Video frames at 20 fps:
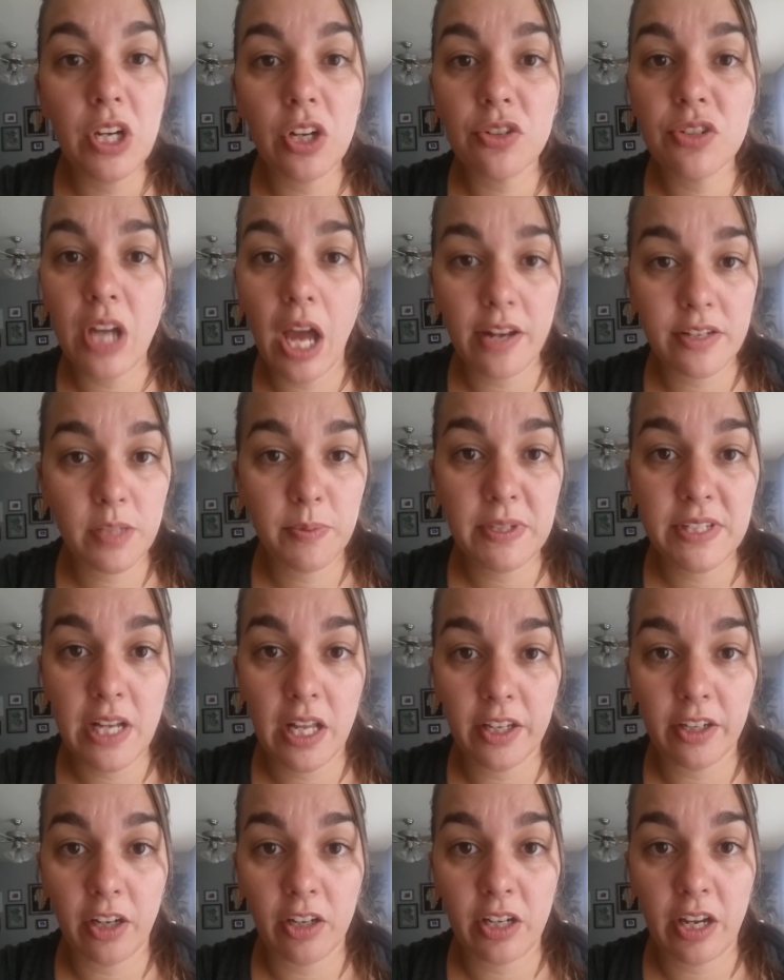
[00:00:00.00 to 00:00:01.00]
are not to be
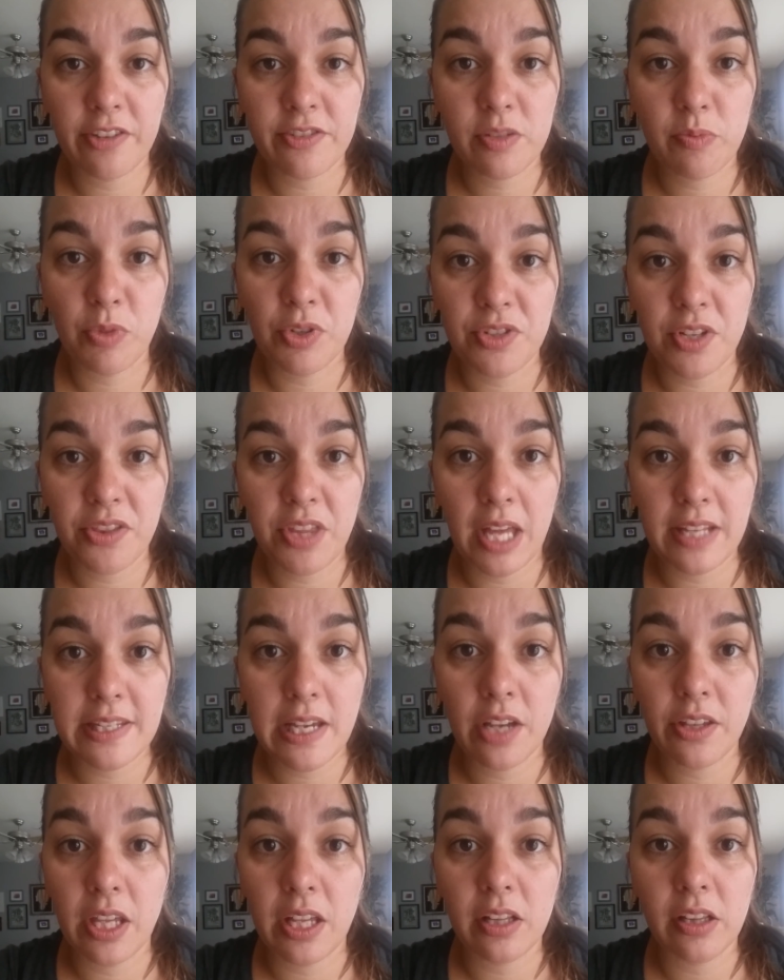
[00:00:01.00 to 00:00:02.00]
telling our customers that that's
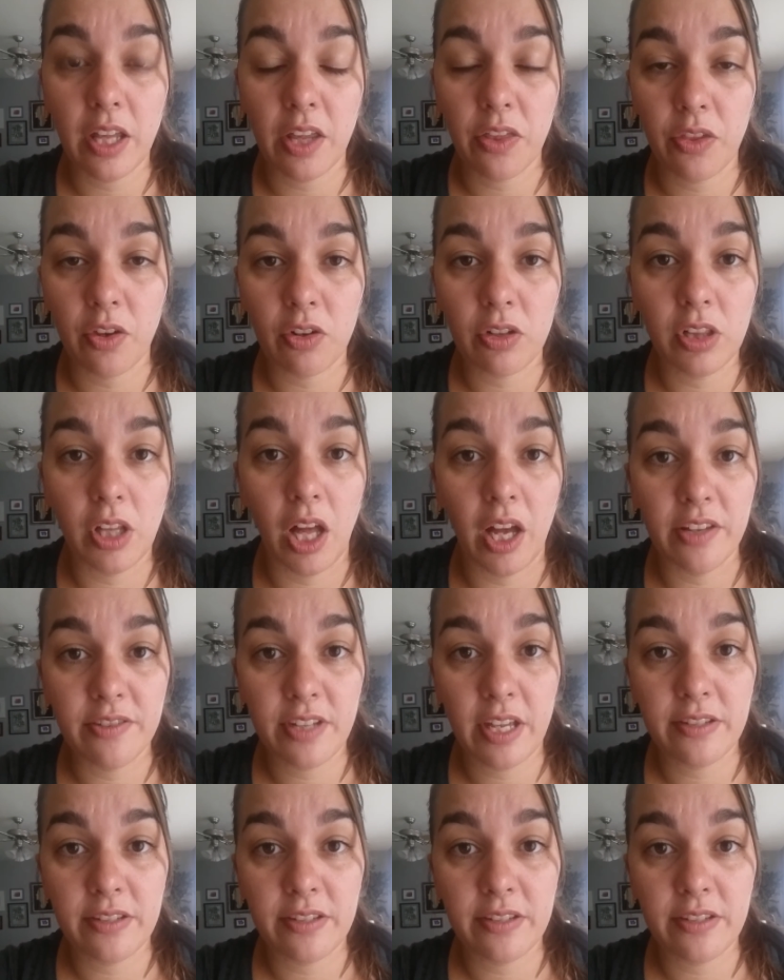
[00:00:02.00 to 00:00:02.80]
how they clean their claws.